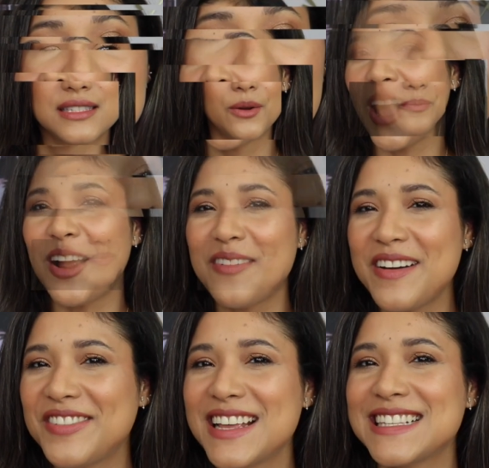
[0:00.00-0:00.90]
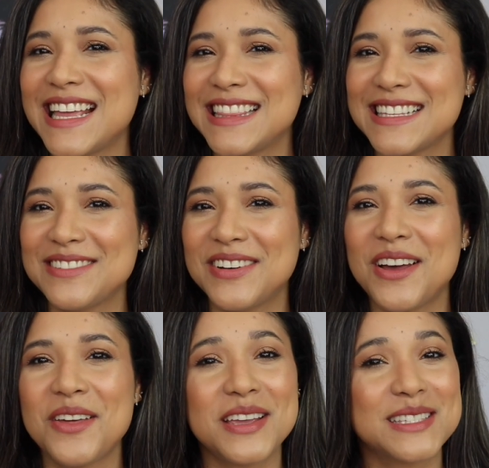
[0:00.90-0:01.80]
So alrighty friends, and that's it for
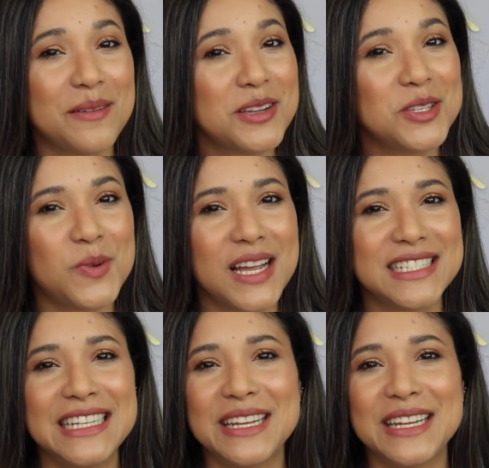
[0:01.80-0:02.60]
now. Thanks so much for watching.